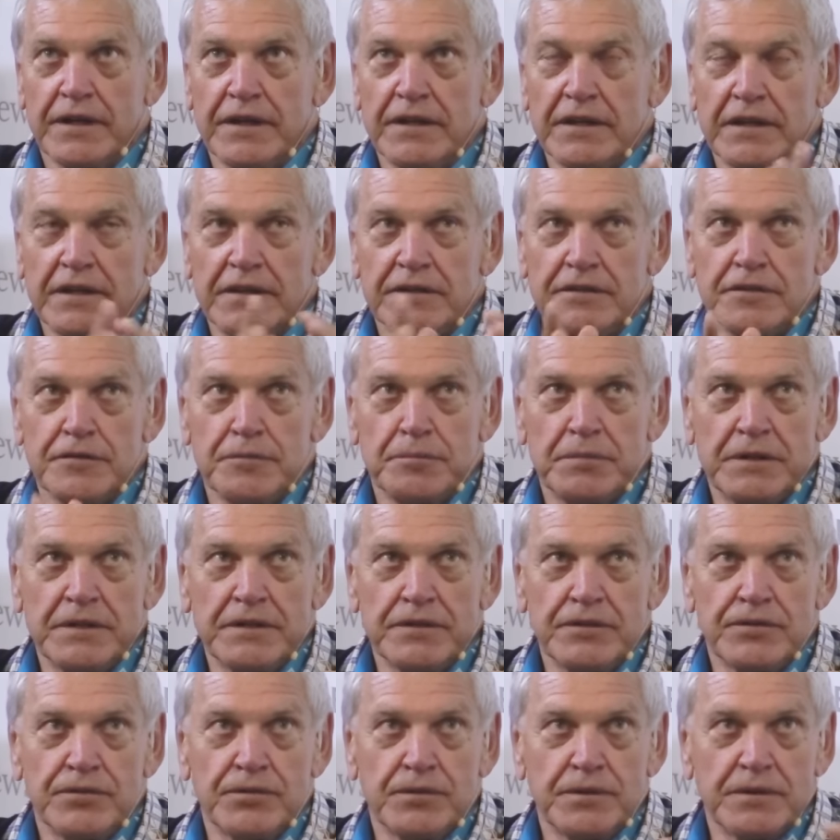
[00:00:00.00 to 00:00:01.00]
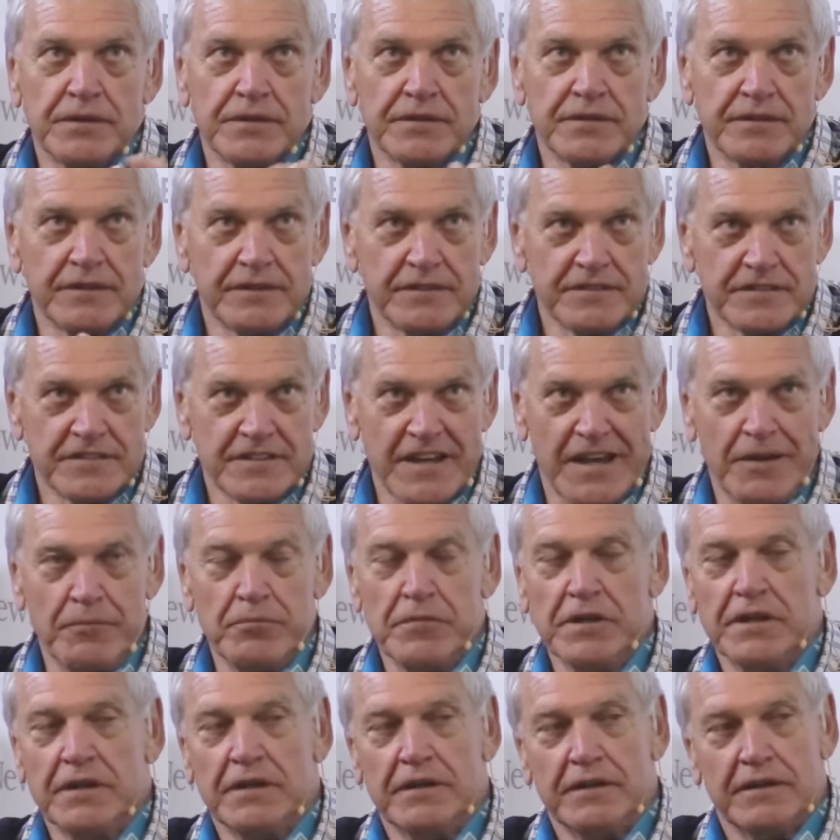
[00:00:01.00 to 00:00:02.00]
I then spent two years in
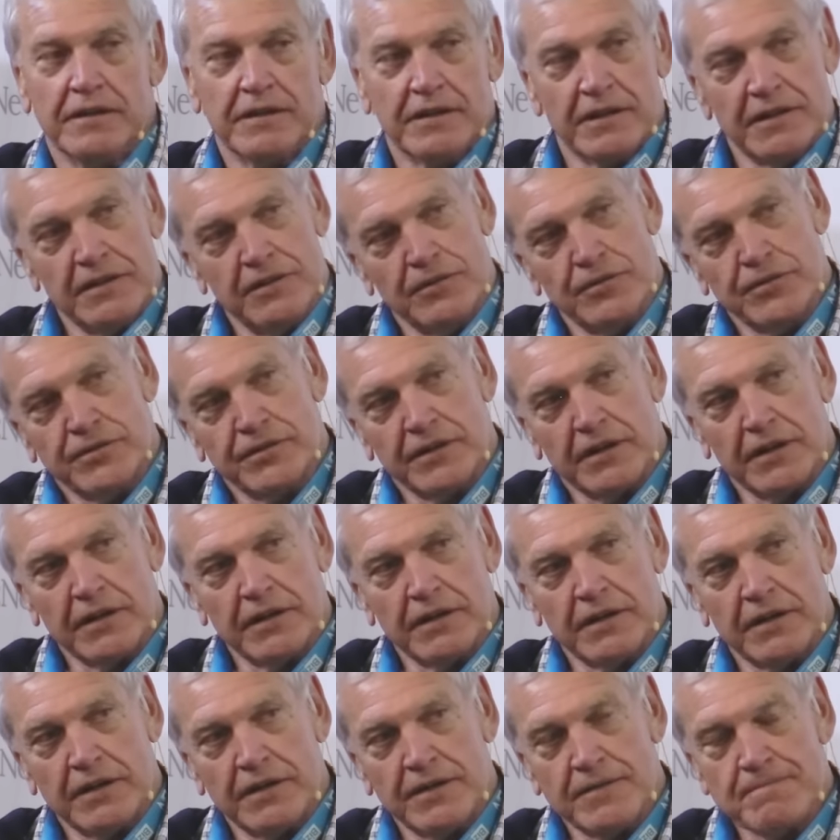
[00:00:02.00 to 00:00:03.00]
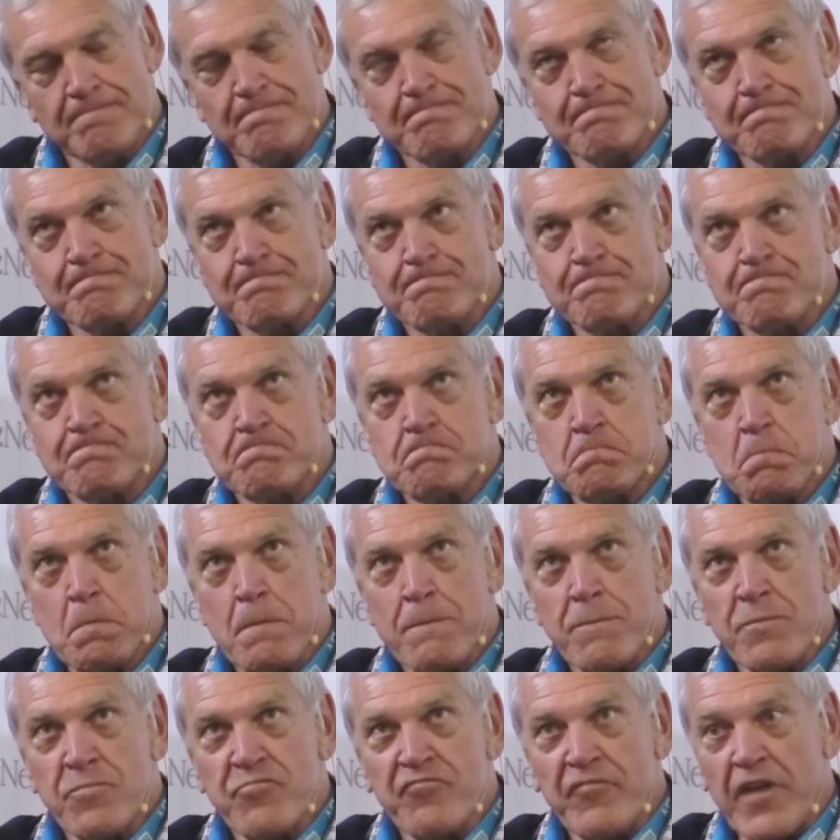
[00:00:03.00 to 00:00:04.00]
Zambia and Lusaka,
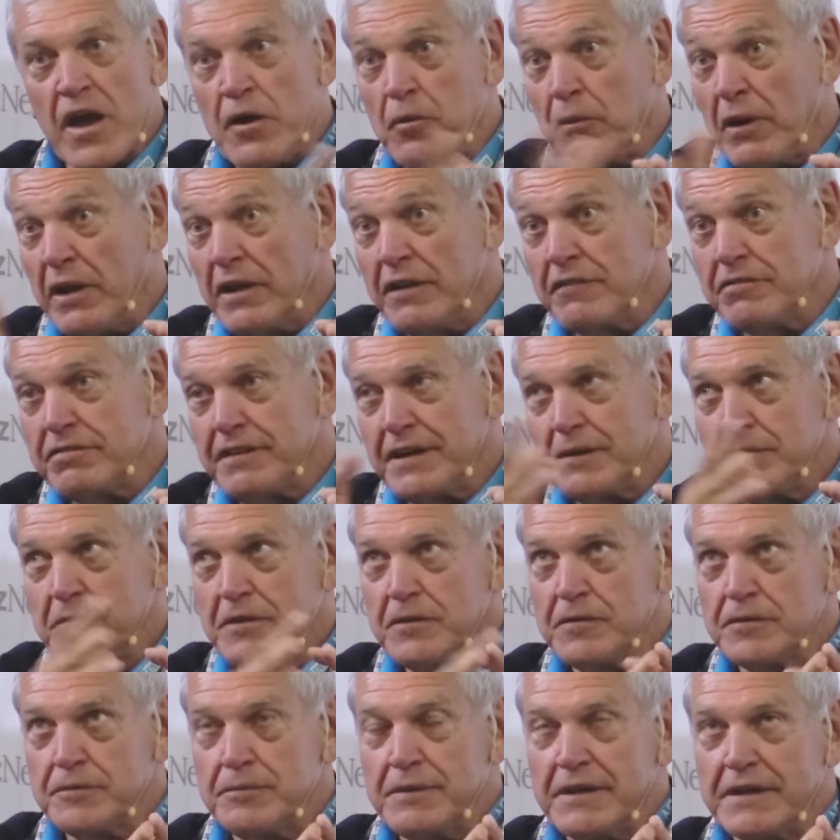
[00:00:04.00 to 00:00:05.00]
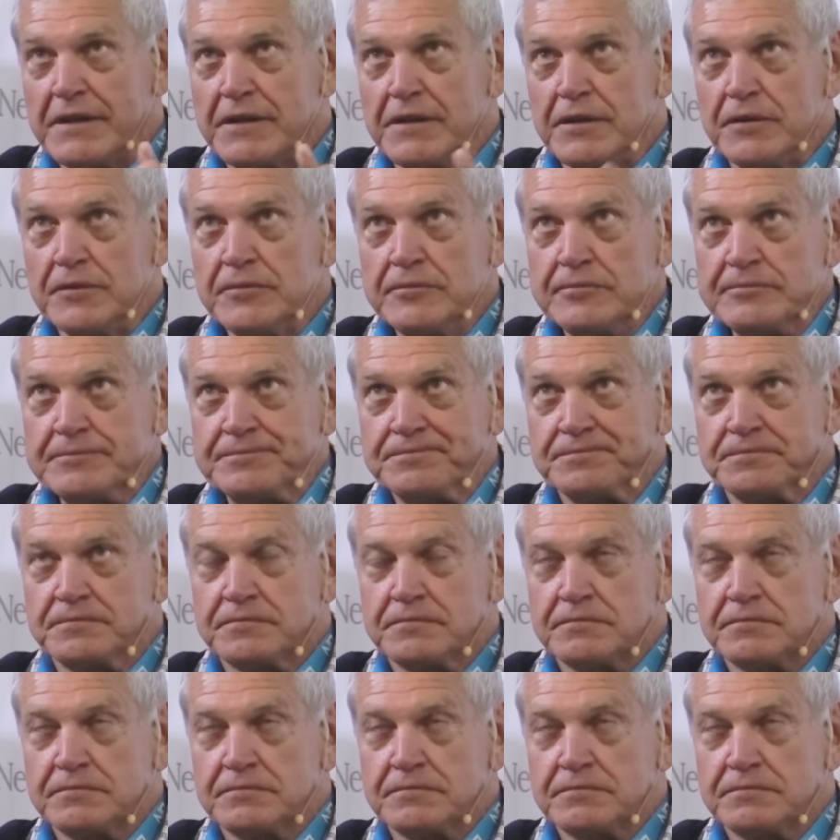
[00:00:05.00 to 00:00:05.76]
while the family was back home.